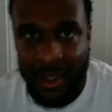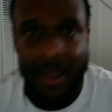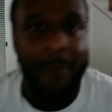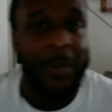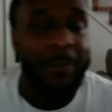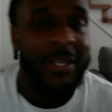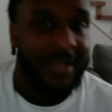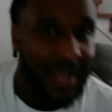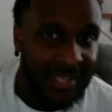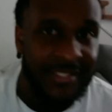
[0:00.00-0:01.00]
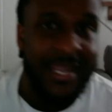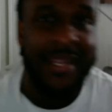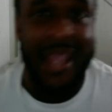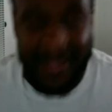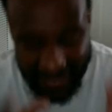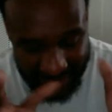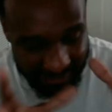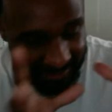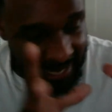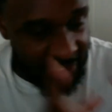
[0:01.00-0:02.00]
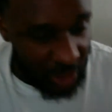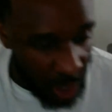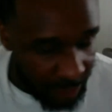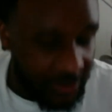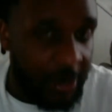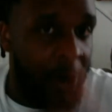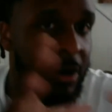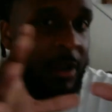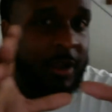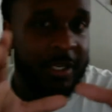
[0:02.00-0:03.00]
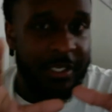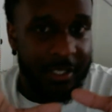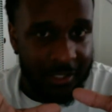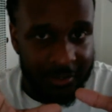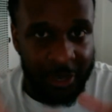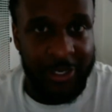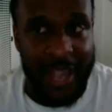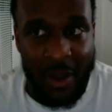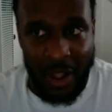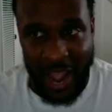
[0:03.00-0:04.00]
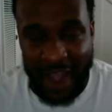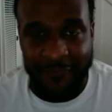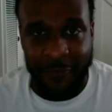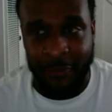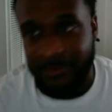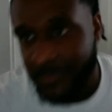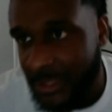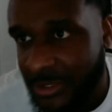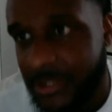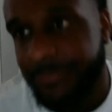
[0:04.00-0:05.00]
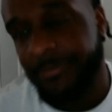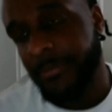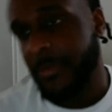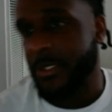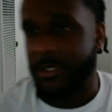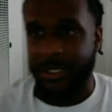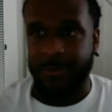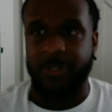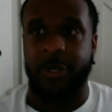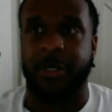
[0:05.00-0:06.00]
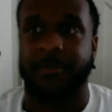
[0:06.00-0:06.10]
But because they start their count after, let's just demonstrate it.